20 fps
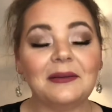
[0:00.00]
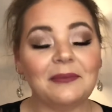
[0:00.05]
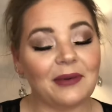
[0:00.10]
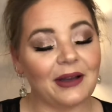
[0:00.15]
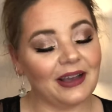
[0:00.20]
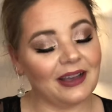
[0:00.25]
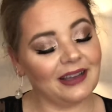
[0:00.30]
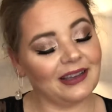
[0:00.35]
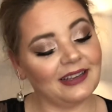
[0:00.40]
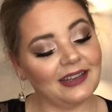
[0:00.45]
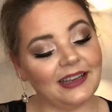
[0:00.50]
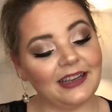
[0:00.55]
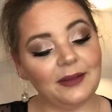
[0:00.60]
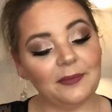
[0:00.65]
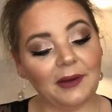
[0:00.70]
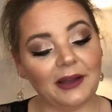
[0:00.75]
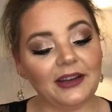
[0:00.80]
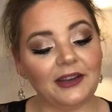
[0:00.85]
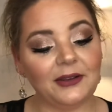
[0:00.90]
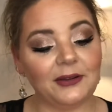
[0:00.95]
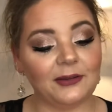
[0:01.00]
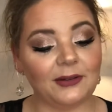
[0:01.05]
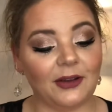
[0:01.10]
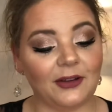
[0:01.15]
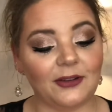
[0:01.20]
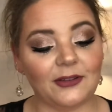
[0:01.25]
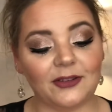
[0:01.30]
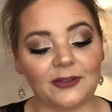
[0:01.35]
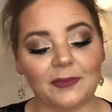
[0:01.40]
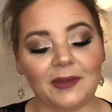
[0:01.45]
but anybody who
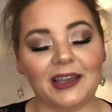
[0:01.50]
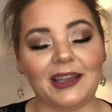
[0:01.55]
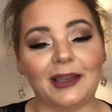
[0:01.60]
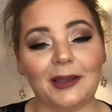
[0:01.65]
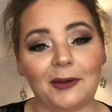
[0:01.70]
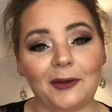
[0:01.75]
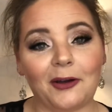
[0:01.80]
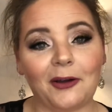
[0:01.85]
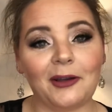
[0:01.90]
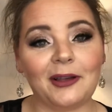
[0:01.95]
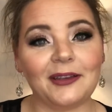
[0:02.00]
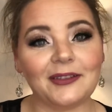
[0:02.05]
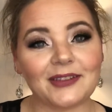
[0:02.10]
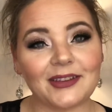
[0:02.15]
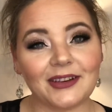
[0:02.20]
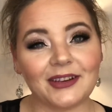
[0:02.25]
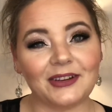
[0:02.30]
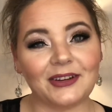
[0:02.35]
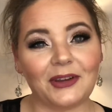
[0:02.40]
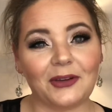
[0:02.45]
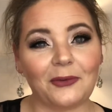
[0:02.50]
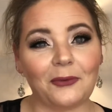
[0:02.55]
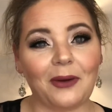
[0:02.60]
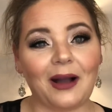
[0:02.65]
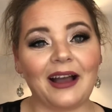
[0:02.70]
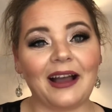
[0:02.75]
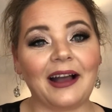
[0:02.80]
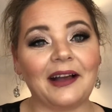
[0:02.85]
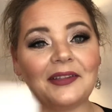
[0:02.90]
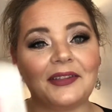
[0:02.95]
knows me is gonna know
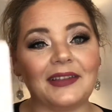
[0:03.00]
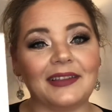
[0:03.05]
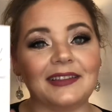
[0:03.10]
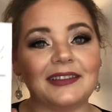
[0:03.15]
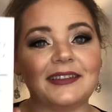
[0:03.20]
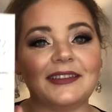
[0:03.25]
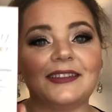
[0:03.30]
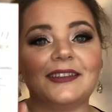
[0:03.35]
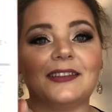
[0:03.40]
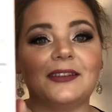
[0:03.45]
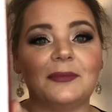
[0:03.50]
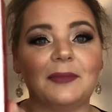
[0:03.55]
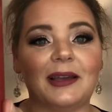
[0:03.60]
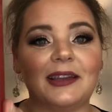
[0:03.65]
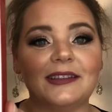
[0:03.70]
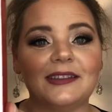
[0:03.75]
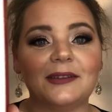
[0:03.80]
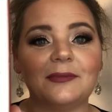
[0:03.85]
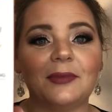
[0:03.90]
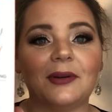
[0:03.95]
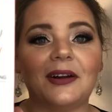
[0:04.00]
why I think this is an amazing